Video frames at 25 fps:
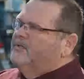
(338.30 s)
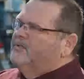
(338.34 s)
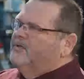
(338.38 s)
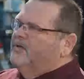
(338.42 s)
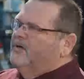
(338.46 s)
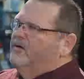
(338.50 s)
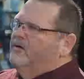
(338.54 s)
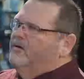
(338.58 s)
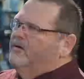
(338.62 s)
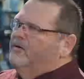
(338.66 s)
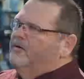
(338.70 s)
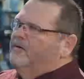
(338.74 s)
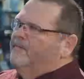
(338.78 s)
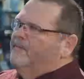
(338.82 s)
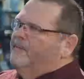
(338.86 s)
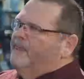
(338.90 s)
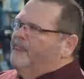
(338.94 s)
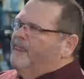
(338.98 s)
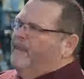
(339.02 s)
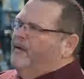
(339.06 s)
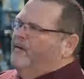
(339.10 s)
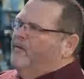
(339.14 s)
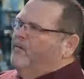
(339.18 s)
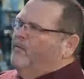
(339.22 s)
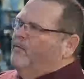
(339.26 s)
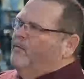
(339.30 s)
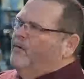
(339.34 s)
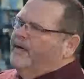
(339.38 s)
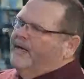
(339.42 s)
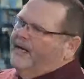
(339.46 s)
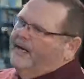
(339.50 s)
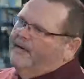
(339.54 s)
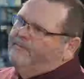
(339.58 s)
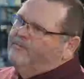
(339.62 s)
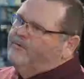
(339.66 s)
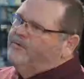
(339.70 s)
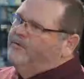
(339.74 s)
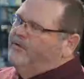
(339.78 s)
So what
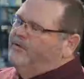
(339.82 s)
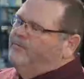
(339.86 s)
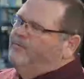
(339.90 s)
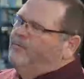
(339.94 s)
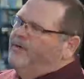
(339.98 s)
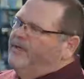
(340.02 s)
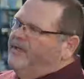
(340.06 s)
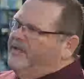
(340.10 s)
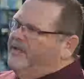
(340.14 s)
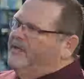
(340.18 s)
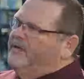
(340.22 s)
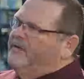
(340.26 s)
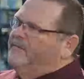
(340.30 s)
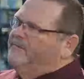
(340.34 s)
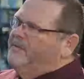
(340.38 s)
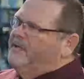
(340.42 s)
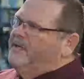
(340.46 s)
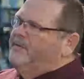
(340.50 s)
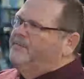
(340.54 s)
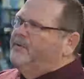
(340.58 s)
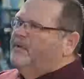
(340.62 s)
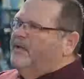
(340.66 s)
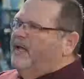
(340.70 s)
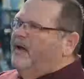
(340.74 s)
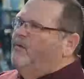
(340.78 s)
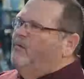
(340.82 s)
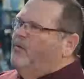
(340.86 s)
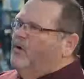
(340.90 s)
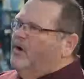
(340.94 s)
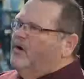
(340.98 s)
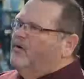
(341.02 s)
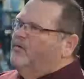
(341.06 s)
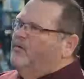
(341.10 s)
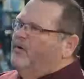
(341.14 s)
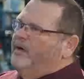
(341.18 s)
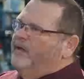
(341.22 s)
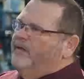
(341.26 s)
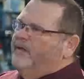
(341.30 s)
I'm doing with the people I
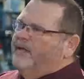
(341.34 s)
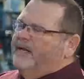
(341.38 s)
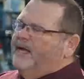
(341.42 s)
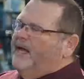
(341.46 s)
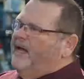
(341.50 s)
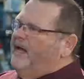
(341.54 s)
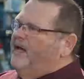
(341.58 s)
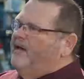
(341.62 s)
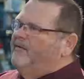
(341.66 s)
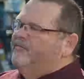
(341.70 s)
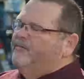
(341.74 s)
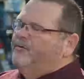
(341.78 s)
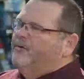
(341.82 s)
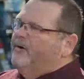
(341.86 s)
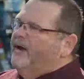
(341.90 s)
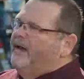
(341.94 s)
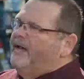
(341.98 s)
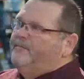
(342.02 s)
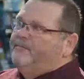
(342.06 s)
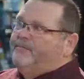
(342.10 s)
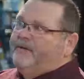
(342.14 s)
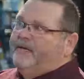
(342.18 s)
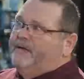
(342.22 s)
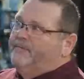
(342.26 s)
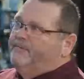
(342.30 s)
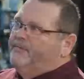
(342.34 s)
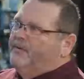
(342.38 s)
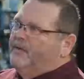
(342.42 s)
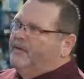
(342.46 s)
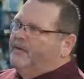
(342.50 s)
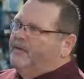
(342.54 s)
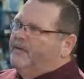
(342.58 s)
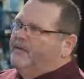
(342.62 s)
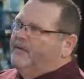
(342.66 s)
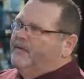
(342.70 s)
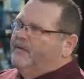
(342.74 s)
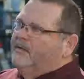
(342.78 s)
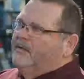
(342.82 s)
work with, and I have great
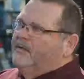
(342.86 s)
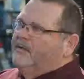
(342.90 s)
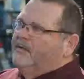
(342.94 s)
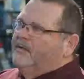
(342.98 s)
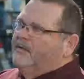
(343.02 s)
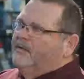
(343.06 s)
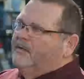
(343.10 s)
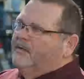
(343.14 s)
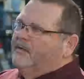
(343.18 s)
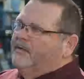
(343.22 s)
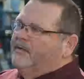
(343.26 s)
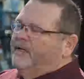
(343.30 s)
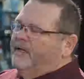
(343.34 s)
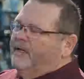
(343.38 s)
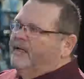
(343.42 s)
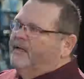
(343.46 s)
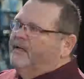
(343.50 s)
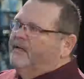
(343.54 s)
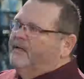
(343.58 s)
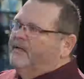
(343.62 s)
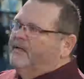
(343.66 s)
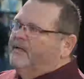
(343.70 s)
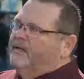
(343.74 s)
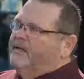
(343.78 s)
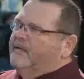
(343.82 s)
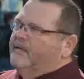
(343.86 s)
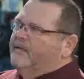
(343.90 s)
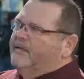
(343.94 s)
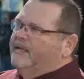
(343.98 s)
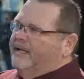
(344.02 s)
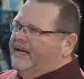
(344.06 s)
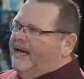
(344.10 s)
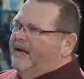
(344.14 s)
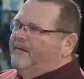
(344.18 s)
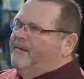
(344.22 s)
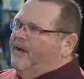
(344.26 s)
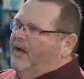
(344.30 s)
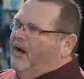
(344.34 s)
people that
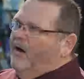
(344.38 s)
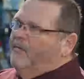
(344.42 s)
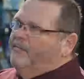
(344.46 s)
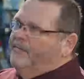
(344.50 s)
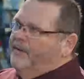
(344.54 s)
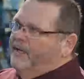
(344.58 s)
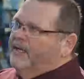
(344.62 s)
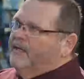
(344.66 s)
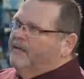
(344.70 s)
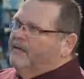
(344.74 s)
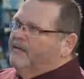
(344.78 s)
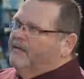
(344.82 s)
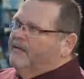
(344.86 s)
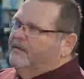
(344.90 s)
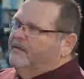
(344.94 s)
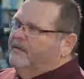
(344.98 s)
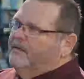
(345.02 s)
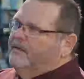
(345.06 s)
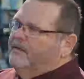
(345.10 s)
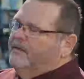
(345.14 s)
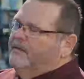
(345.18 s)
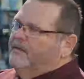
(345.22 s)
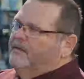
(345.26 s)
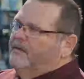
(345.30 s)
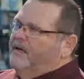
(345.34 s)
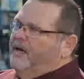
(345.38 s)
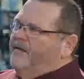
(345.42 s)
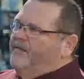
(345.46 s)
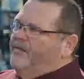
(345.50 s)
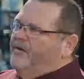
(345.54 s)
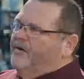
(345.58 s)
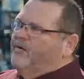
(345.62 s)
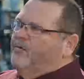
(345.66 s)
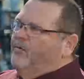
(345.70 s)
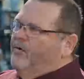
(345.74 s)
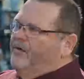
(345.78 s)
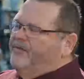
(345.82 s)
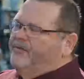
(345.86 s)
that I'm helping, and
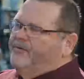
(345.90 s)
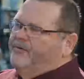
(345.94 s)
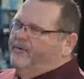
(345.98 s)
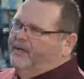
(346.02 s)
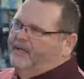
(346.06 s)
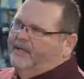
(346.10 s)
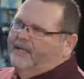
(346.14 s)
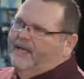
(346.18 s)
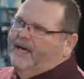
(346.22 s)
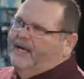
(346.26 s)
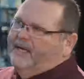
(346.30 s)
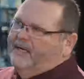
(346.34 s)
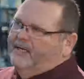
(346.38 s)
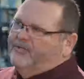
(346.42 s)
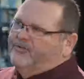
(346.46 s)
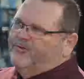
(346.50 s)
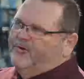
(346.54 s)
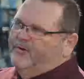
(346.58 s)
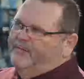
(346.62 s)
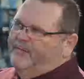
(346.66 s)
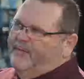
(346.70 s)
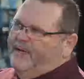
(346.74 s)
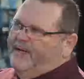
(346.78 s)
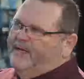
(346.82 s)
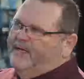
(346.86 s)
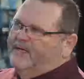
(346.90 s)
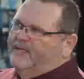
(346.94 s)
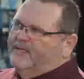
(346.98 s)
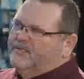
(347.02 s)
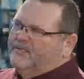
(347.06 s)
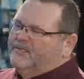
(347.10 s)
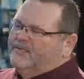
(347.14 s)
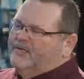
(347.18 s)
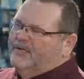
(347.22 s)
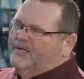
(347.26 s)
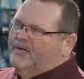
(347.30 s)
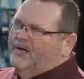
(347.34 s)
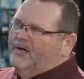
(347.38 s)
they're going through a lot of
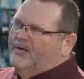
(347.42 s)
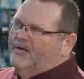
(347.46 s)
tremendous